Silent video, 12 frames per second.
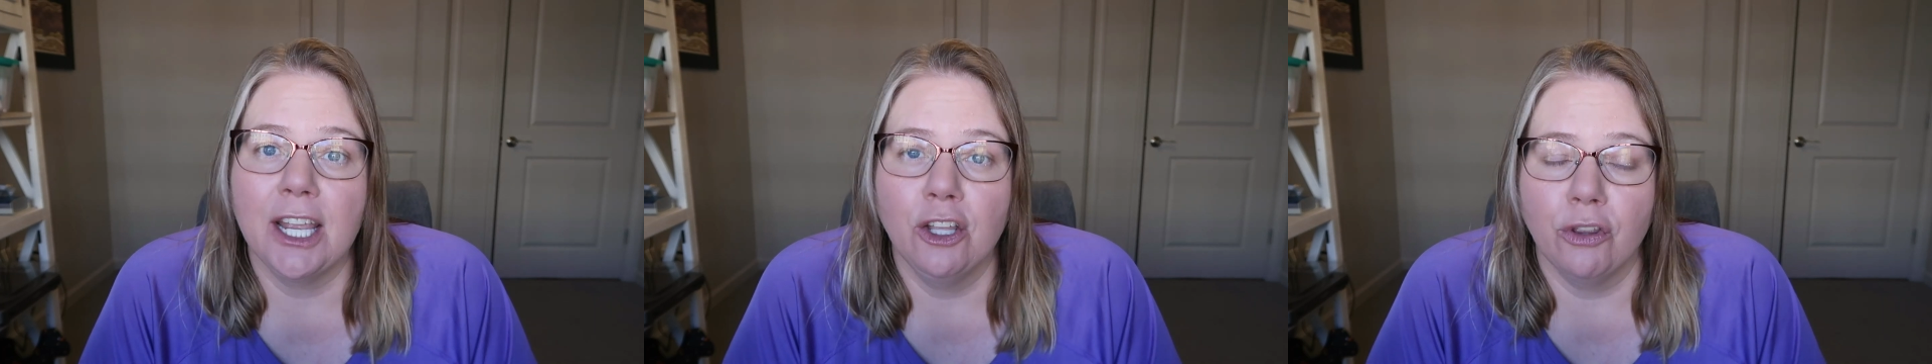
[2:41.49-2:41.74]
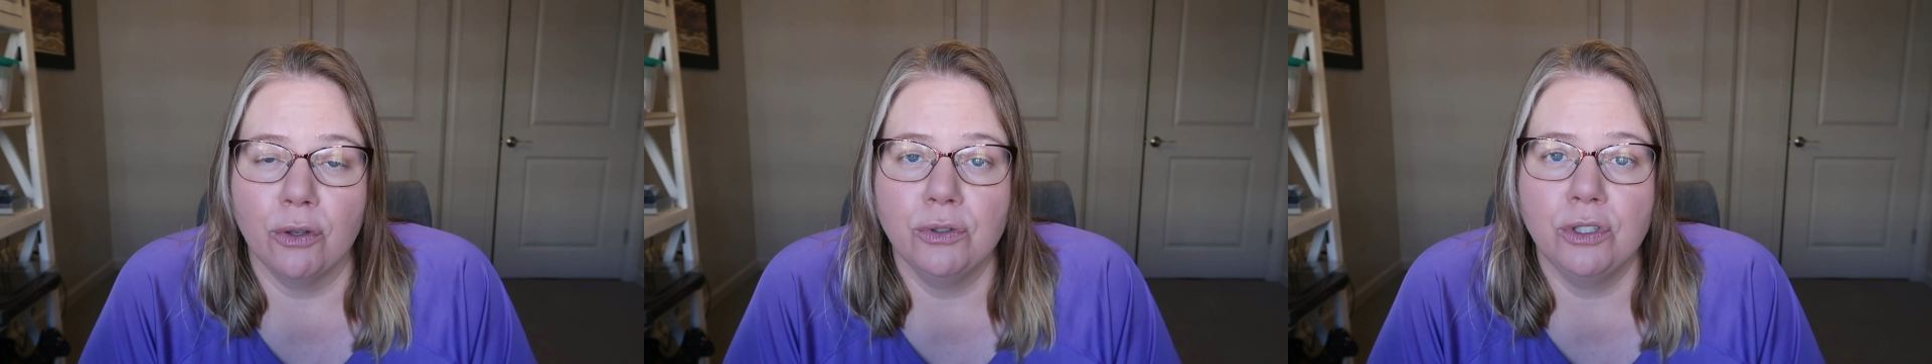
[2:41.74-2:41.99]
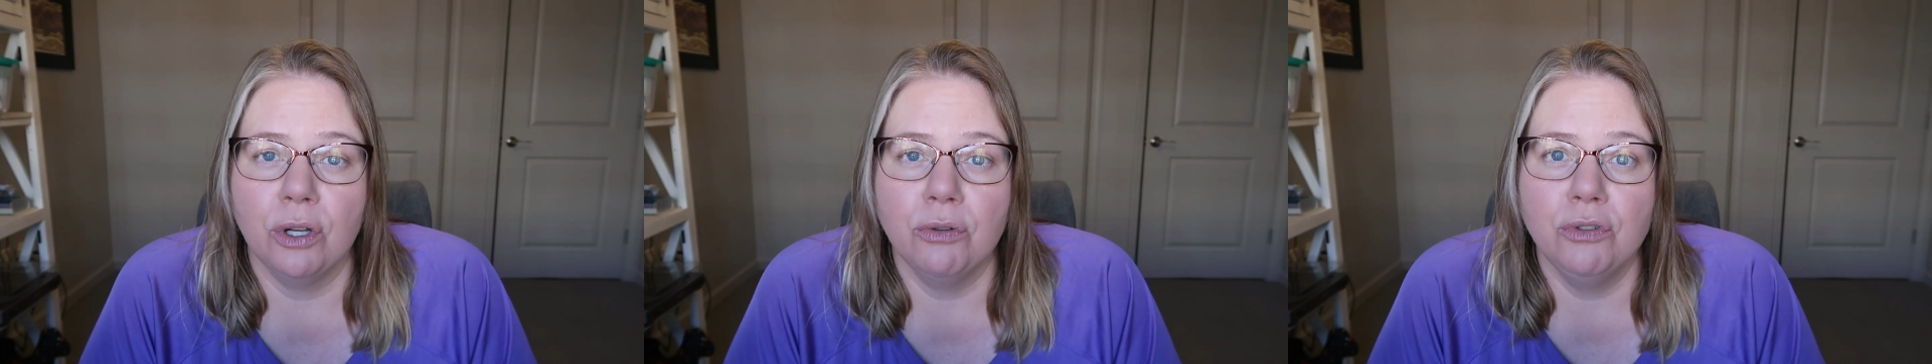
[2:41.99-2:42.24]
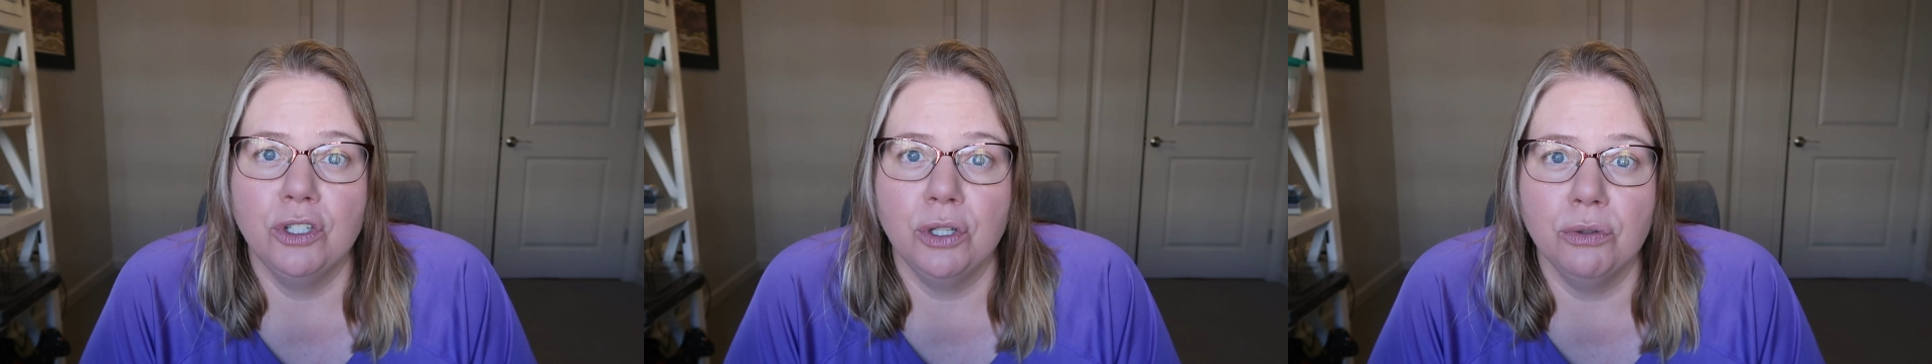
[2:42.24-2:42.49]
and
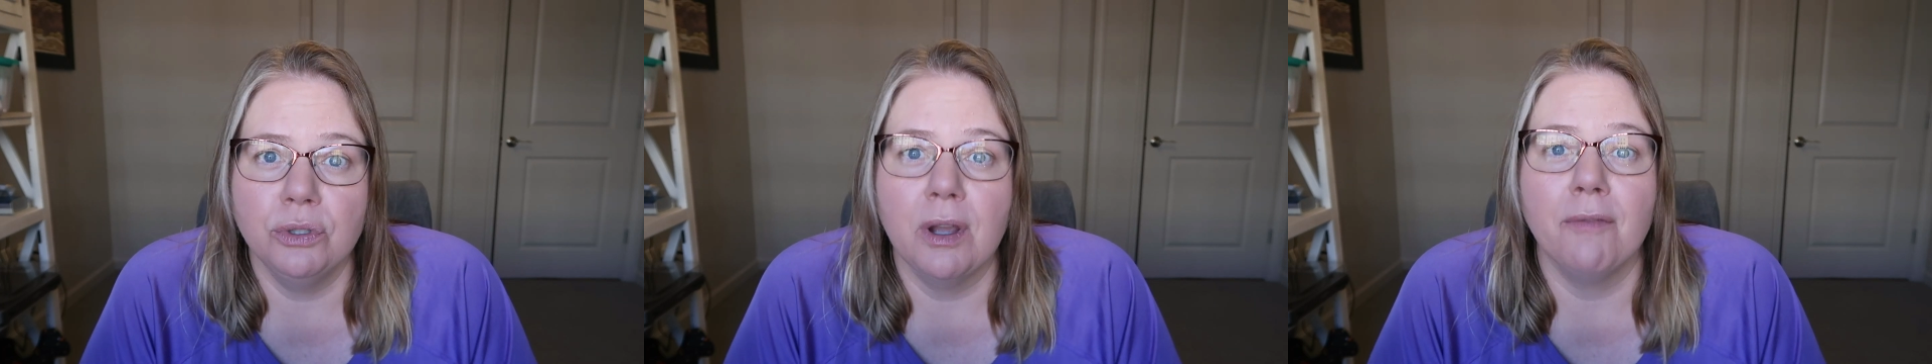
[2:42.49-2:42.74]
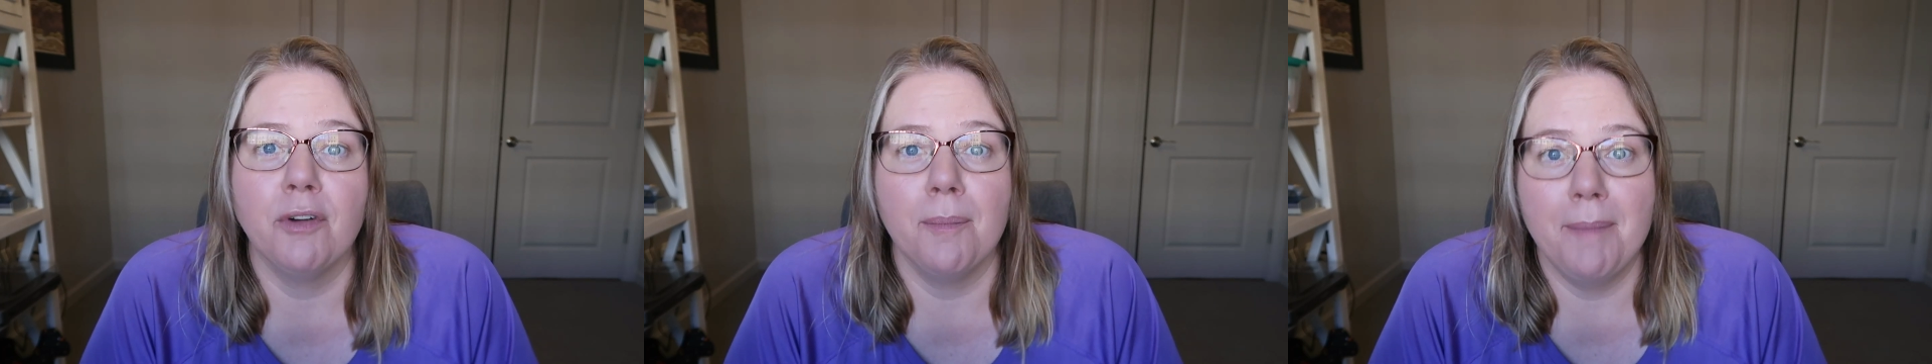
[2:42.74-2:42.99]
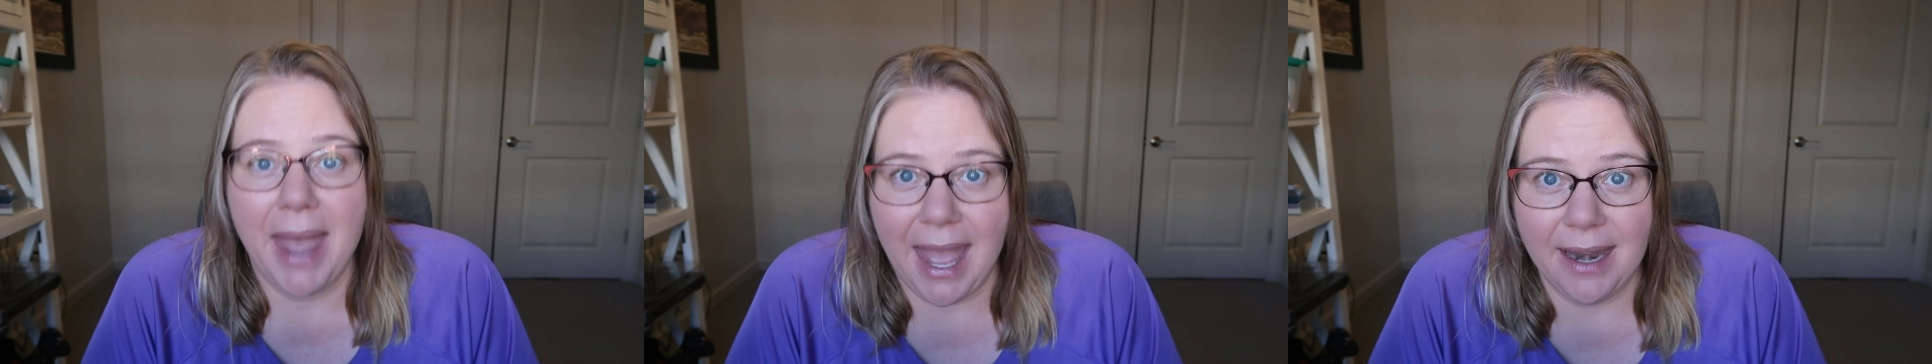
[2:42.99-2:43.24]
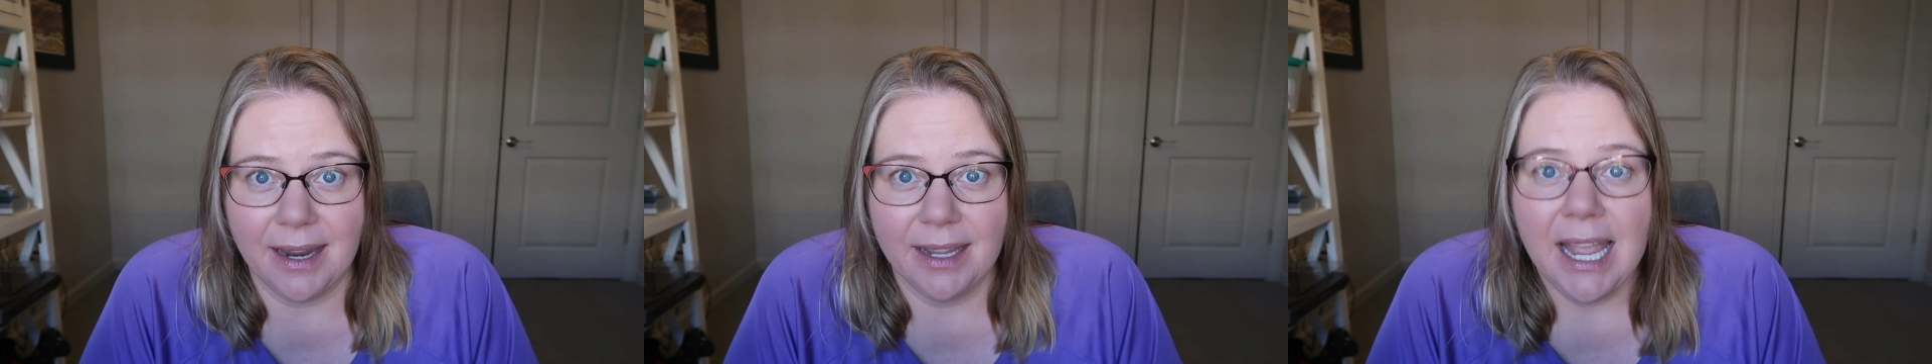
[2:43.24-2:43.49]
closed-toed shoes for
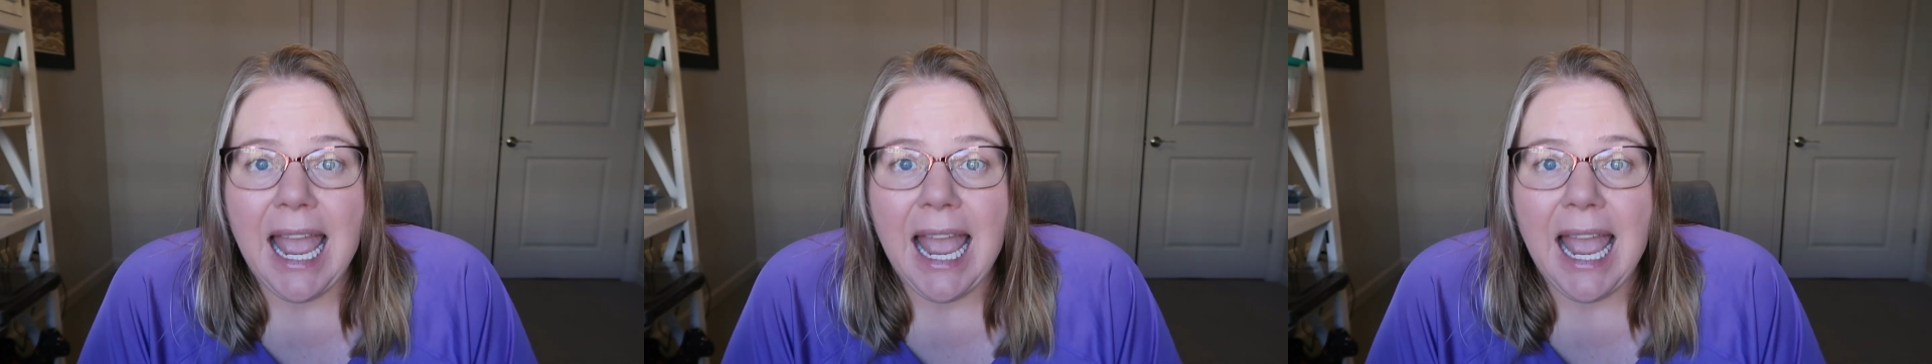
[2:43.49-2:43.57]
men.